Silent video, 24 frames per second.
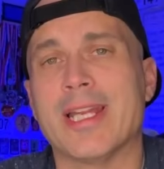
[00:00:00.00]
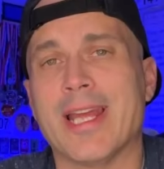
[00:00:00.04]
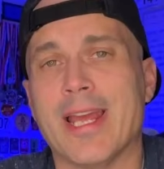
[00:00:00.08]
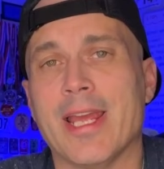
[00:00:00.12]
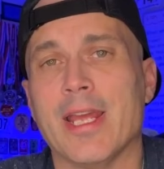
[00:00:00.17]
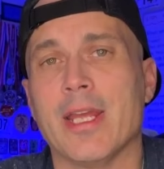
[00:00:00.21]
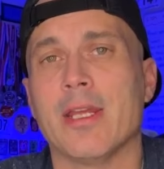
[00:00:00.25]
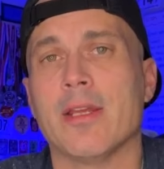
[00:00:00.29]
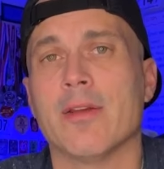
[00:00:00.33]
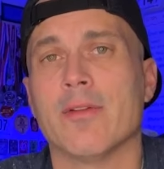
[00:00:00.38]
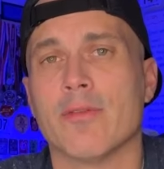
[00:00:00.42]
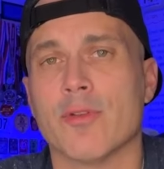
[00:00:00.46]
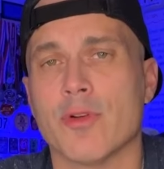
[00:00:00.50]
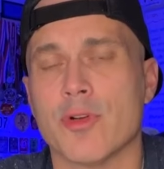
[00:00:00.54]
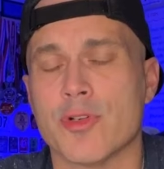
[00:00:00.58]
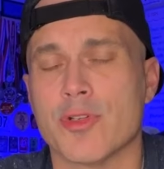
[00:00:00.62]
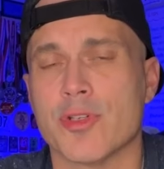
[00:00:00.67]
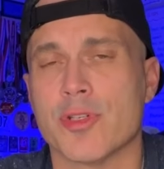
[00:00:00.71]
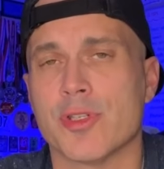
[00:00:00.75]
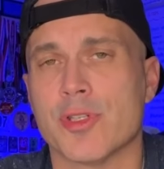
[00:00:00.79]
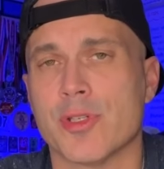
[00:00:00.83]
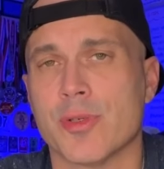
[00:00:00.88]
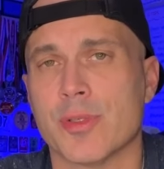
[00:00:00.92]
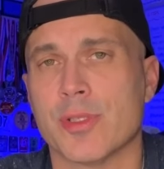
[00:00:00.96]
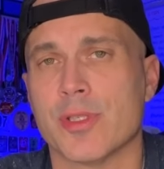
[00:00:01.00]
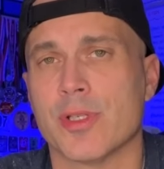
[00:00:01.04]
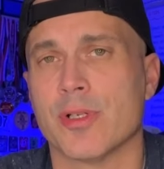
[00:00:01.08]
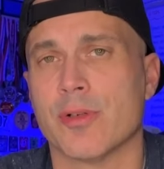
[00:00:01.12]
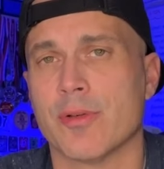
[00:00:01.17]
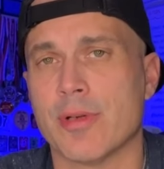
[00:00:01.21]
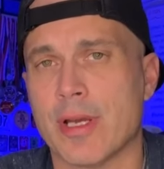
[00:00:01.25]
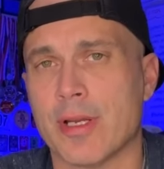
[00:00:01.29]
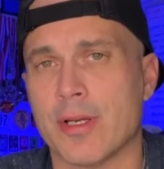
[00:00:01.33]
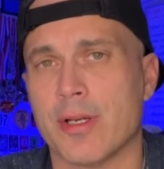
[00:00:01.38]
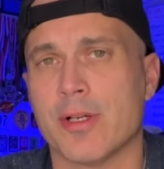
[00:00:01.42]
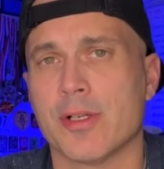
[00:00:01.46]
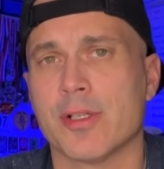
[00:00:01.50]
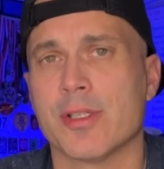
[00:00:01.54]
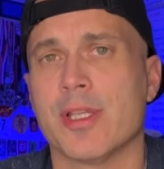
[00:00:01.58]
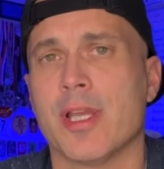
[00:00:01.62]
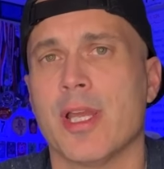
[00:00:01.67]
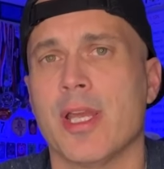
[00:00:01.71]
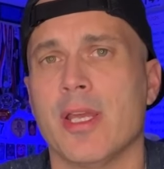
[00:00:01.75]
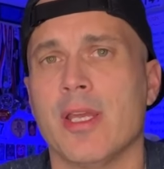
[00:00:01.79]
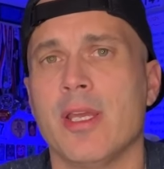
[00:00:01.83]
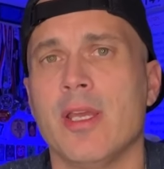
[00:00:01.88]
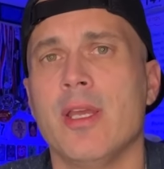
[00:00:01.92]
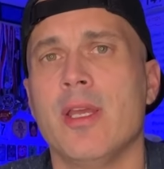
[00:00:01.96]
Day version. So it's on Groundhog's
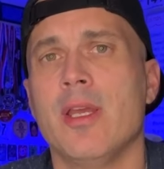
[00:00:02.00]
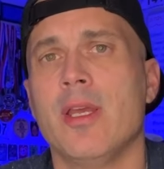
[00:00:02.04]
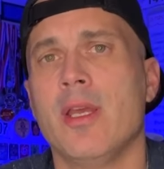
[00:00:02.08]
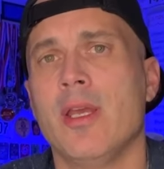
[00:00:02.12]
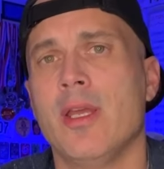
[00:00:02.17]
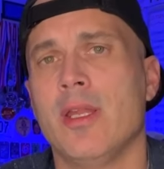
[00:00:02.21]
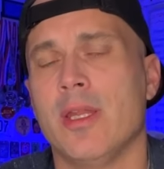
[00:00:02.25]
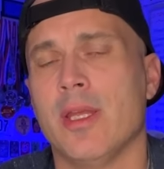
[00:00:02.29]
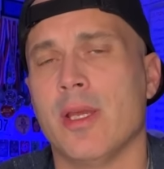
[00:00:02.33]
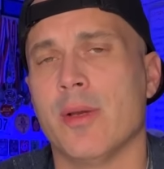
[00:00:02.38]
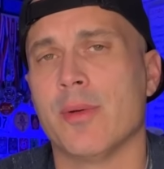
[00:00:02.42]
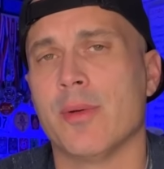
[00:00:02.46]
Day. They